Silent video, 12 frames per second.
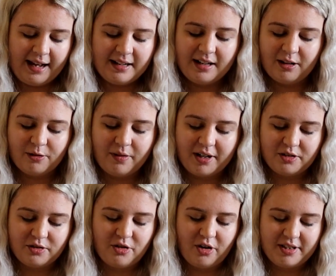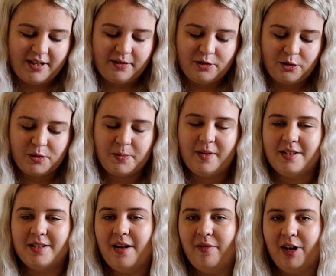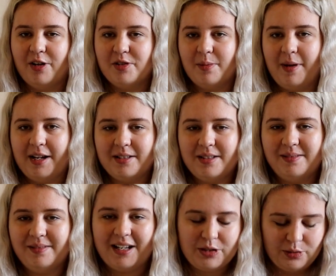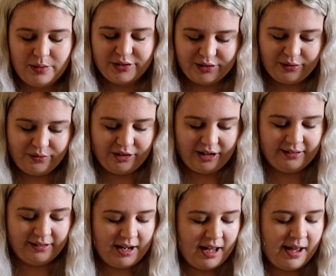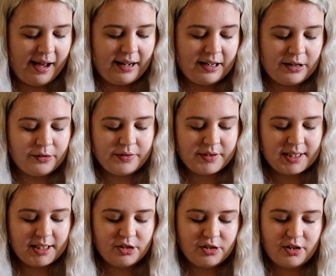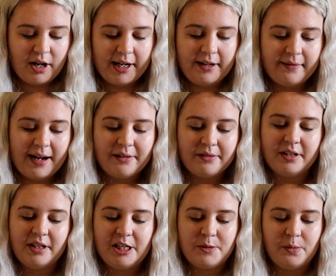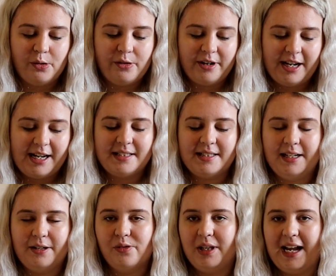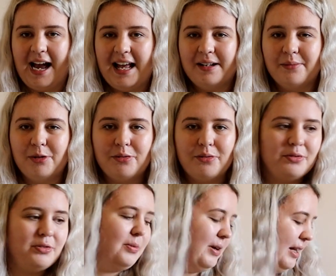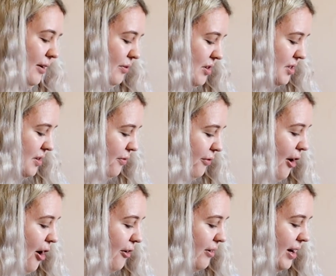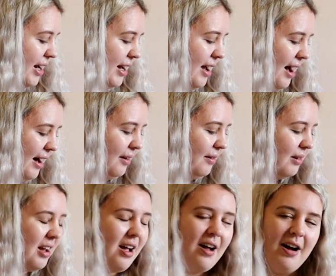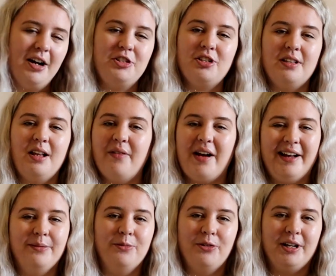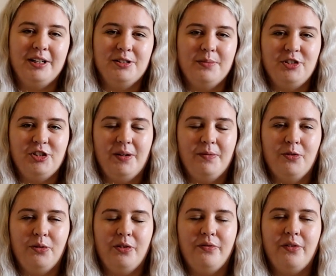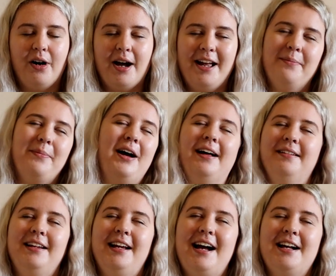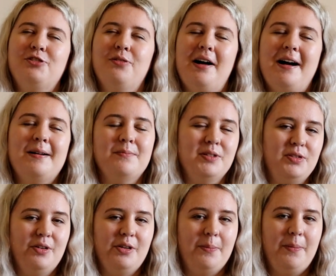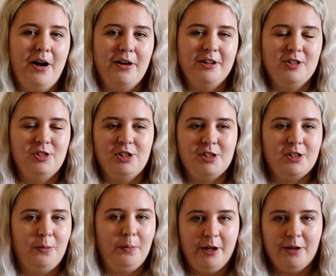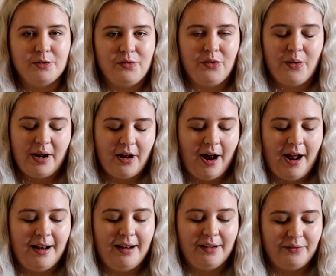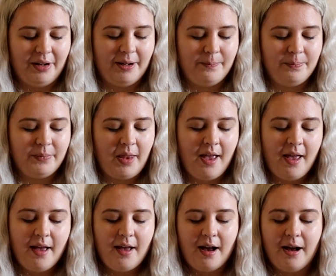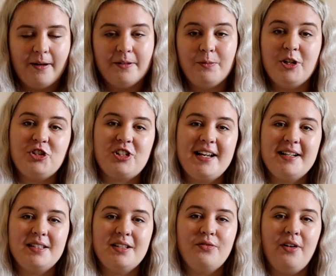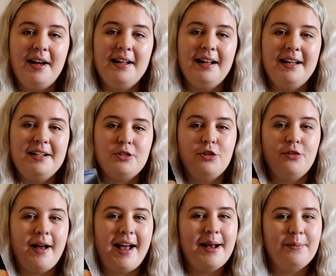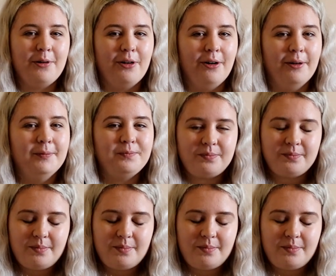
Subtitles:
a little ride on Triceratops Spin never goes amiss. That's always good fun. And then obviously just going around and exploring and seeing all the animals. We love the safari, and I just love Animal Kingdom in general. The vibe and the actual atmosphere of the park is just so beautiful, and I love it. Which takes us finally to Epcot.